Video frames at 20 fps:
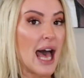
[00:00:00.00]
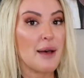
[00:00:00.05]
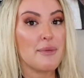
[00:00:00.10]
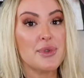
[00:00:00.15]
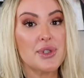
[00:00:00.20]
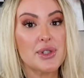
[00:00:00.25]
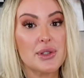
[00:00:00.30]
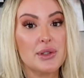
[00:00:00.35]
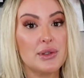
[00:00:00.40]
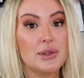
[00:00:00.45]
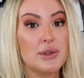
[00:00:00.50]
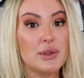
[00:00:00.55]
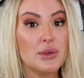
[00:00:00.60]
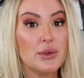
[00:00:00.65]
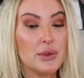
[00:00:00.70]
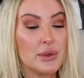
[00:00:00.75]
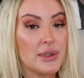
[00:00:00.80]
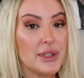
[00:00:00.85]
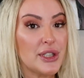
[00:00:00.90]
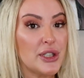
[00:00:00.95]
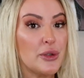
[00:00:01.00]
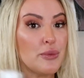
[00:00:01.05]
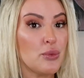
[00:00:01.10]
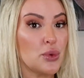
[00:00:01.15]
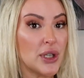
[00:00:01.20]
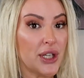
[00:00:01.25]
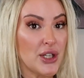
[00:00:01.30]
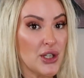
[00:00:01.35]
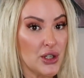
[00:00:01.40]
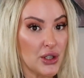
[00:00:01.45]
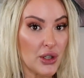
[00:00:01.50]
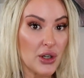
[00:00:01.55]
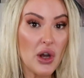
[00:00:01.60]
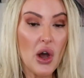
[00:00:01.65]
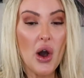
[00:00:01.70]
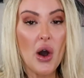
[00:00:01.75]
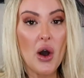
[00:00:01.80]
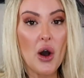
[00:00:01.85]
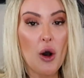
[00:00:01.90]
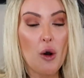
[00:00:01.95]
Absolutely bring your
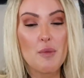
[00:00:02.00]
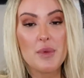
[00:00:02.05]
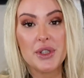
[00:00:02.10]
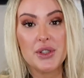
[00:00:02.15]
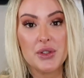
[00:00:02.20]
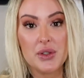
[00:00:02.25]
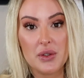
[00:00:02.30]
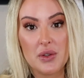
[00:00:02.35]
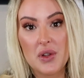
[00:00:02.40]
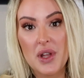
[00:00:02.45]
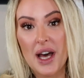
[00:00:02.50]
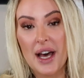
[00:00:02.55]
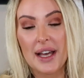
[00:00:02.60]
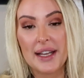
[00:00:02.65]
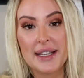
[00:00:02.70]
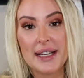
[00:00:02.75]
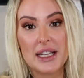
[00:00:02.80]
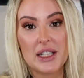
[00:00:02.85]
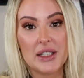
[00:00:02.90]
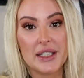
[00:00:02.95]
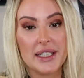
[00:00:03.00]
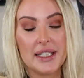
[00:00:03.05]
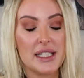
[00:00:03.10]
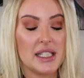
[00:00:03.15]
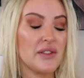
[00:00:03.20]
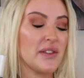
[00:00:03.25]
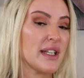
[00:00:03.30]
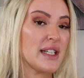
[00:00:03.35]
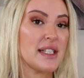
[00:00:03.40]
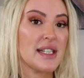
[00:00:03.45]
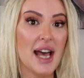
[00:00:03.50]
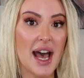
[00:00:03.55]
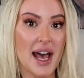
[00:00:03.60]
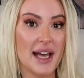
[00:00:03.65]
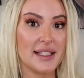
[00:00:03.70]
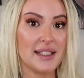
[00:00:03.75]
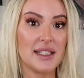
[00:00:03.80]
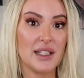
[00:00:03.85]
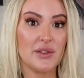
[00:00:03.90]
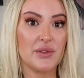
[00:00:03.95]
calm into the eye area. It's
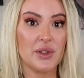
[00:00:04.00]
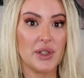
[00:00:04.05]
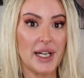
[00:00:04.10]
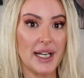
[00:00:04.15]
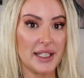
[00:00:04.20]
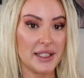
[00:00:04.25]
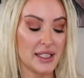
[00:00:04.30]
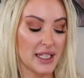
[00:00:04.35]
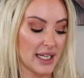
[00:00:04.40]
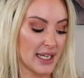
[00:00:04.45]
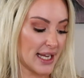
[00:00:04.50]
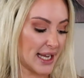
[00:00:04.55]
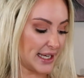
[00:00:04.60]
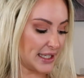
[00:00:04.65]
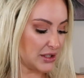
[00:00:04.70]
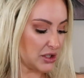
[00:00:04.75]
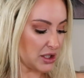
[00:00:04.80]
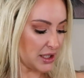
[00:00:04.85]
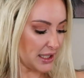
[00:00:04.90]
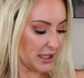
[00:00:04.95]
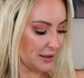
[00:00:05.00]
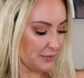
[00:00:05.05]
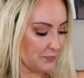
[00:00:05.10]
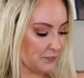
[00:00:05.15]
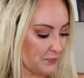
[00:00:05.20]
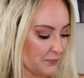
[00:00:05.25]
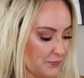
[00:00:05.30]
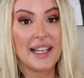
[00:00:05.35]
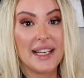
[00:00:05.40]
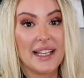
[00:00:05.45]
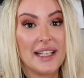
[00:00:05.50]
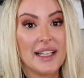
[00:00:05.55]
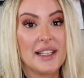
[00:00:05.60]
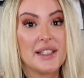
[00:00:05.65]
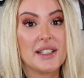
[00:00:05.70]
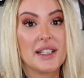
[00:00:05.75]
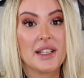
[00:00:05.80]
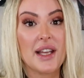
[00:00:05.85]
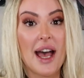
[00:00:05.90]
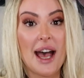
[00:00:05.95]
fantastic for anti-aging.
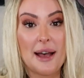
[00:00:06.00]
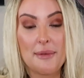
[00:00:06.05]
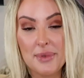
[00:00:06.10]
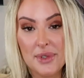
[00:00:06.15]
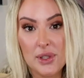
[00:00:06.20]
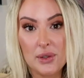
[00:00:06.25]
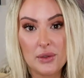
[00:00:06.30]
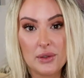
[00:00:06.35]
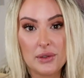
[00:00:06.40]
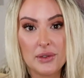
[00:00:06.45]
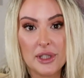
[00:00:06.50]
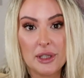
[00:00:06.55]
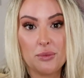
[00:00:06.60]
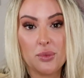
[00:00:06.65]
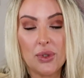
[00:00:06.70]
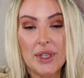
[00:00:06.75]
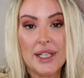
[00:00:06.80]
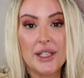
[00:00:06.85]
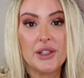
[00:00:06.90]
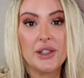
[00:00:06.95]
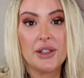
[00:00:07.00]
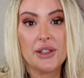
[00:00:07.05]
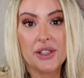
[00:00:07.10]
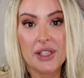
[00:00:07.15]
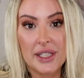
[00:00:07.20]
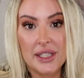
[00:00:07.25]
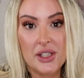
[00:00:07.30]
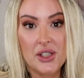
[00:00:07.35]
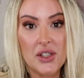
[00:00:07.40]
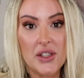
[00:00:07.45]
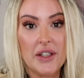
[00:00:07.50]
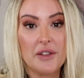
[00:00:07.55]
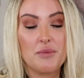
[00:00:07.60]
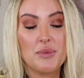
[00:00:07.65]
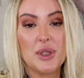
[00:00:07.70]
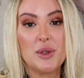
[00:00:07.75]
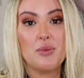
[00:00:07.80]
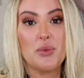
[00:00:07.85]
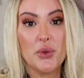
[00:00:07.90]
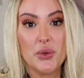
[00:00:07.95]
And absolutely bring your
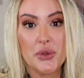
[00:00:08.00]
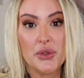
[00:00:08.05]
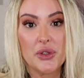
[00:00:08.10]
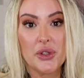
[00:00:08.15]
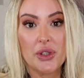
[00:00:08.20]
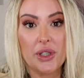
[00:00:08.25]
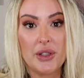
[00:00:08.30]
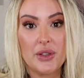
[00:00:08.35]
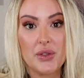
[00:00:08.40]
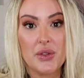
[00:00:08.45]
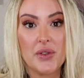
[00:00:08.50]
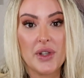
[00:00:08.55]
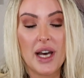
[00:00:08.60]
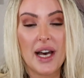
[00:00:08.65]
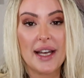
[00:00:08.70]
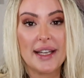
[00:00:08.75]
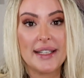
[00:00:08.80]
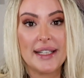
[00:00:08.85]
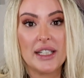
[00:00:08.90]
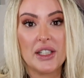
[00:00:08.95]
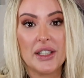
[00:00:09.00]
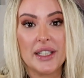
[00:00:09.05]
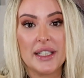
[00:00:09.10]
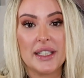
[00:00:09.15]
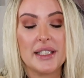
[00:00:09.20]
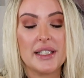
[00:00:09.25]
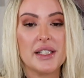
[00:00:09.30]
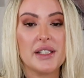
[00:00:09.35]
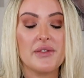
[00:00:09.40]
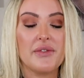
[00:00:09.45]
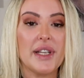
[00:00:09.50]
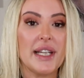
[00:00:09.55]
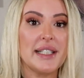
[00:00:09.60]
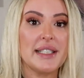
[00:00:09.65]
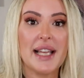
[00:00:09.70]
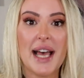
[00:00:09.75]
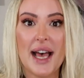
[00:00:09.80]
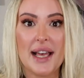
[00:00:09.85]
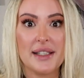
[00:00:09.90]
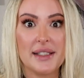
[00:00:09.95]
TGFB booster into the eye area. It's
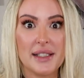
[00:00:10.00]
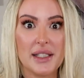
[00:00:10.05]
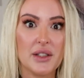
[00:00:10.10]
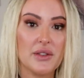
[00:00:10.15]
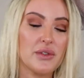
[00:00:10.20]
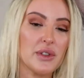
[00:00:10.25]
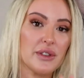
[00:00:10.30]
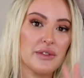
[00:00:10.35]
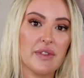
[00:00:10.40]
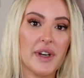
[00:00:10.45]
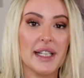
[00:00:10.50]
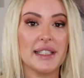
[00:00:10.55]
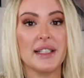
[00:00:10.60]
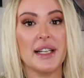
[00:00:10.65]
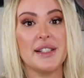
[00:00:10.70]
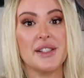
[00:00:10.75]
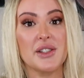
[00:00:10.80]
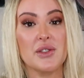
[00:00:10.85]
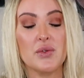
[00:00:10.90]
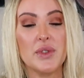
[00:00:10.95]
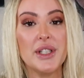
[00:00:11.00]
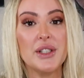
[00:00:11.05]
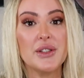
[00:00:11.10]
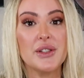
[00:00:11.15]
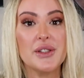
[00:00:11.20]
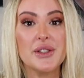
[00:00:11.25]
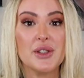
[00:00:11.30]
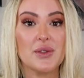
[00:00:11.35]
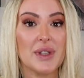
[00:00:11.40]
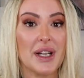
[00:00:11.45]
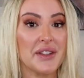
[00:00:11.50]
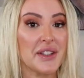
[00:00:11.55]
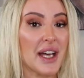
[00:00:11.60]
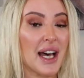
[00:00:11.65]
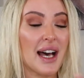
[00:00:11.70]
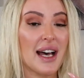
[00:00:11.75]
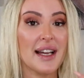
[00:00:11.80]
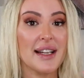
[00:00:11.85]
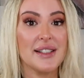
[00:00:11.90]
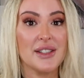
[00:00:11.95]
fantastic for fine lines and wrinkles around
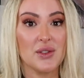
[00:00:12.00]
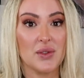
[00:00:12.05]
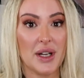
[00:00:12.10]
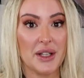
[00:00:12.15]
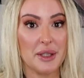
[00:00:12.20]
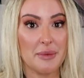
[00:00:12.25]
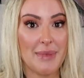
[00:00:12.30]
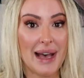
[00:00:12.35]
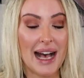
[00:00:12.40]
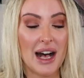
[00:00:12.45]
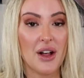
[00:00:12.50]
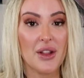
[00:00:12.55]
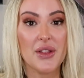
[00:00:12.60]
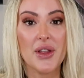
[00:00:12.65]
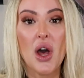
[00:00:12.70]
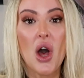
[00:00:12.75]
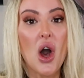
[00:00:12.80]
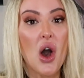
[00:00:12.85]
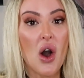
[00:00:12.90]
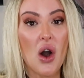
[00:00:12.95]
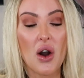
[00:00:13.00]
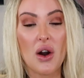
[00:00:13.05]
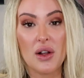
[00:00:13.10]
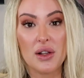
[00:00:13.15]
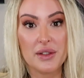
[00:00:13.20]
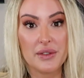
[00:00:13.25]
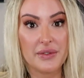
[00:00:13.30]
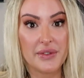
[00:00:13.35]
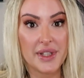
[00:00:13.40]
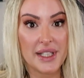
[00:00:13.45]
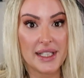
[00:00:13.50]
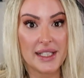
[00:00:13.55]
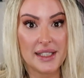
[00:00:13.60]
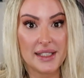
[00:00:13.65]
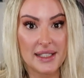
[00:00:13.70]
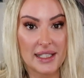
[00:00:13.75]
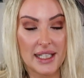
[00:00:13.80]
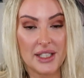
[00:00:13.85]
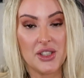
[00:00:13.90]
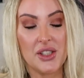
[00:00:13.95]
the eyes, around the mouth, all of
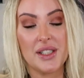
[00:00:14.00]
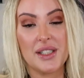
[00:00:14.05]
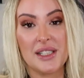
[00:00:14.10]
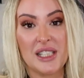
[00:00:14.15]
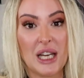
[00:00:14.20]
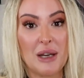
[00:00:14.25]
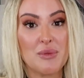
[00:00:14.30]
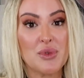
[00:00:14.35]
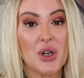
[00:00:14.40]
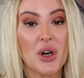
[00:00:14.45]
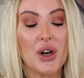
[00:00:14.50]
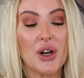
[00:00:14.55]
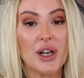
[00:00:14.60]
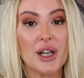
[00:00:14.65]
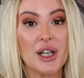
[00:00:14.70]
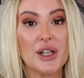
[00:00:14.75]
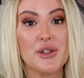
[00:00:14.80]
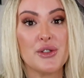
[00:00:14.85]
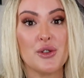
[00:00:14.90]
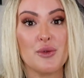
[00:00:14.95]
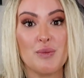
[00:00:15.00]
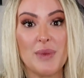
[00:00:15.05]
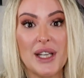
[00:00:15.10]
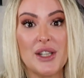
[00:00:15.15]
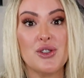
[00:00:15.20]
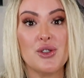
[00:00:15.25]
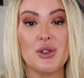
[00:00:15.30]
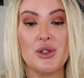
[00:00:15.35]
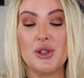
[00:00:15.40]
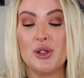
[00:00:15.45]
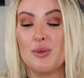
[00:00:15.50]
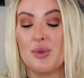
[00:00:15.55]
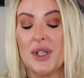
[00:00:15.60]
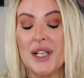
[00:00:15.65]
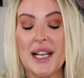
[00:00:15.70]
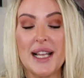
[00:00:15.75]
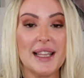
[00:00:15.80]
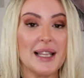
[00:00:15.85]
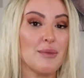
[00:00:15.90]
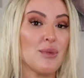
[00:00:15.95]
these that I just named are, so make sure you're
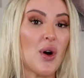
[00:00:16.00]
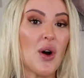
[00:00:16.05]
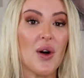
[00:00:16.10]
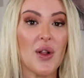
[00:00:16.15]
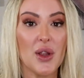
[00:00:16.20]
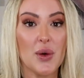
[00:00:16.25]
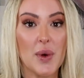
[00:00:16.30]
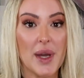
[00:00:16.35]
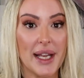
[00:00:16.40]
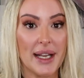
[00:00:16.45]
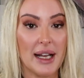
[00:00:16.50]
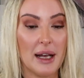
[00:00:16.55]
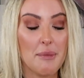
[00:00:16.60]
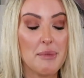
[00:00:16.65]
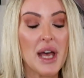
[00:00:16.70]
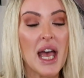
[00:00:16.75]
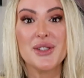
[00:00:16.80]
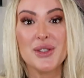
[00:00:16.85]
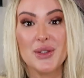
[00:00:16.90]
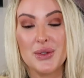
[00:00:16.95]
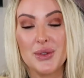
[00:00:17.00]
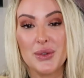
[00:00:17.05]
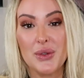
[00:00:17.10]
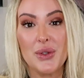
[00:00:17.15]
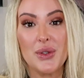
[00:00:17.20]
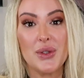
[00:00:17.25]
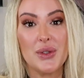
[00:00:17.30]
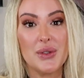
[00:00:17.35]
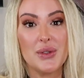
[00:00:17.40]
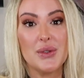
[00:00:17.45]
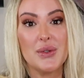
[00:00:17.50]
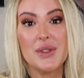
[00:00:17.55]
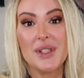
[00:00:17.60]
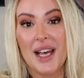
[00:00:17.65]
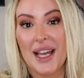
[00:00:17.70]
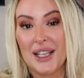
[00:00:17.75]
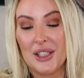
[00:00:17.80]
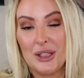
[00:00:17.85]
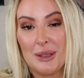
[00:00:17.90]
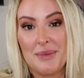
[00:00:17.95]
bringing them all the way up. Also do use
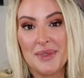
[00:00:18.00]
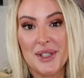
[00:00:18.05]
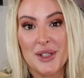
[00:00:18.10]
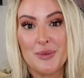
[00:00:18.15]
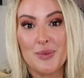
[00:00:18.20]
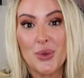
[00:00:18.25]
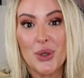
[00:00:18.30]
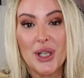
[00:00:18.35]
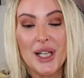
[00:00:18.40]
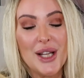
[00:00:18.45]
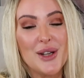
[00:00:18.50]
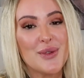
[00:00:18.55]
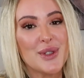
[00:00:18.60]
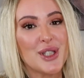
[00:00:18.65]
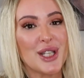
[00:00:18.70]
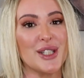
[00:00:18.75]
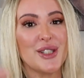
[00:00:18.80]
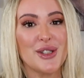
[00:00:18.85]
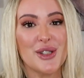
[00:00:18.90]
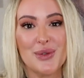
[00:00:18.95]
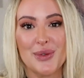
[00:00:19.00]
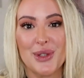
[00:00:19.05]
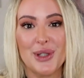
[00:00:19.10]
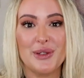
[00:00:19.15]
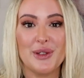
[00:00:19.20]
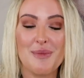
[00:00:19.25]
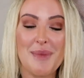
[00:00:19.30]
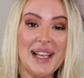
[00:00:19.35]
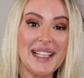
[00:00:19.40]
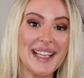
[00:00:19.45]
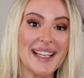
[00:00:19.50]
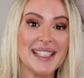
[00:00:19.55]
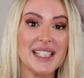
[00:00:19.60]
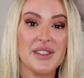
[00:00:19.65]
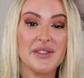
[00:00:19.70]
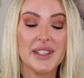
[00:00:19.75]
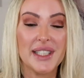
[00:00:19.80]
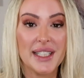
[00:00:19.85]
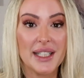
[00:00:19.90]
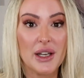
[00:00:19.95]
eye creams in the morning, which I just went over in my
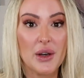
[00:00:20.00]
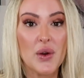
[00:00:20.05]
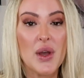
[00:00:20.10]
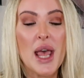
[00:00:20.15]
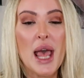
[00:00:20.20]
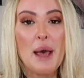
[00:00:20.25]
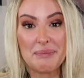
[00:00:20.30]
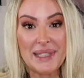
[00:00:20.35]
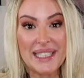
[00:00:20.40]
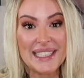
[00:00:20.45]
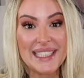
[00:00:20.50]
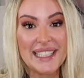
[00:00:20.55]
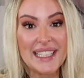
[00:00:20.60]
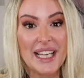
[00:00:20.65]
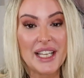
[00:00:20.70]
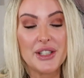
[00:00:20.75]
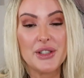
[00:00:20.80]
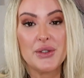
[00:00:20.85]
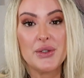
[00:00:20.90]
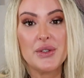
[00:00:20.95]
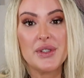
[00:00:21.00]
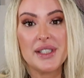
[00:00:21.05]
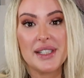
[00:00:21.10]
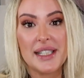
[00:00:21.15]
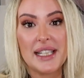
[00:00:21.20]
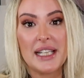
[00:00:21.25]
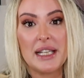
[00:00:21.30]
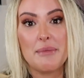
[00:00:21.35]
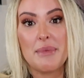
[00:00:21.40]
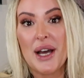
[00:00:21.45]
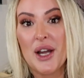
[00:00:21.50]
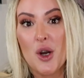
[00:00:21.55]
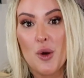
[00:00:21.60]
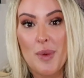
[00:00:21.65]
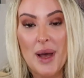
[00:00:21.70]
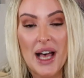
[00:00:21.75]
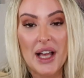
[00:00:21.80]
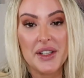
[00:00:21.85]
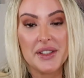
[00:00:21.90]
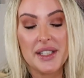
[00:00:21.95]
last video. Mainly I use the
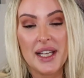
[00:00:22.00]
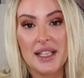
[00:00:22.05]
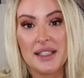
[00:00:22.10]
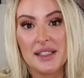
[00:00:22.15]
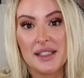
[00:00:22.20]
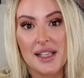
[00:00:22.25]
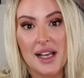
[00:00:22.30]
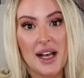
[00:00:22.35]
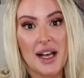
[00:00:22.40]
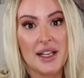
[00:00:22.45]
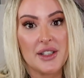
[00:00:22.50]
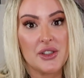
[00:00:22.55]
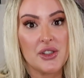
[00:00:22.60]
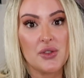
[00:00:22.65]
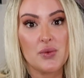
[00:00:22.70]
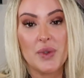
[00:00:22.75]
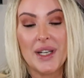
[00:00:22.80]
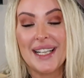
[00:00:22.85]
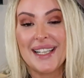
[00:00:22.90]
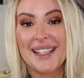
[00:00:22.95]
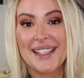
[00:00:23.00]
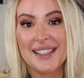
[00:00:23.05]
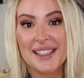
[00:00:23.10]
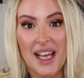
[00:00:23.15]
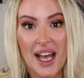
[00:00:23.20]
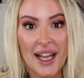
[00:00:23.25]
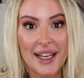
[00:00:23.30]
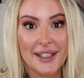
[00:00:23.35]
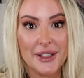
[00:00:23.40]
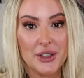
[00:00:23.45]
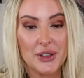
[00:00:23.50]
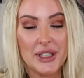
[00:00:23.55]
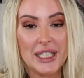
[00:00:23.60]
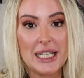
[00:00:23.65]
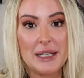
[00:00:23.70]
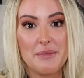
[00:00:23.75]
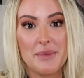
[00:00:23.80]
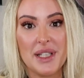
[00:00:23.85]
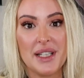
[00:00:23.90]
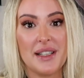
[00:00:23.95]
Biopelle Tensage Radiance Eye
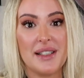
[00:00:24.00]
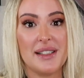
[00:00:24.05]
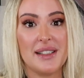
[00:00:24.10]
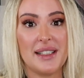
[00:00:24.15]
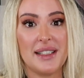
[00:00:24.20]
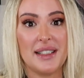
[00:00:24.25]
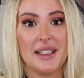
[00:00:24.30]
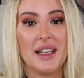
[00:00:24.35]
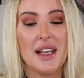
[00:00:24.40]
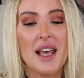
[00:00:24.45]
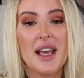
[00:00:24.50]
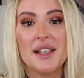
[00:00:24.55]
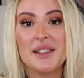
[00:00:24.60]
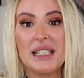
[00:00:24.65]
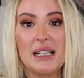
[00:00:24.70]
Cream because it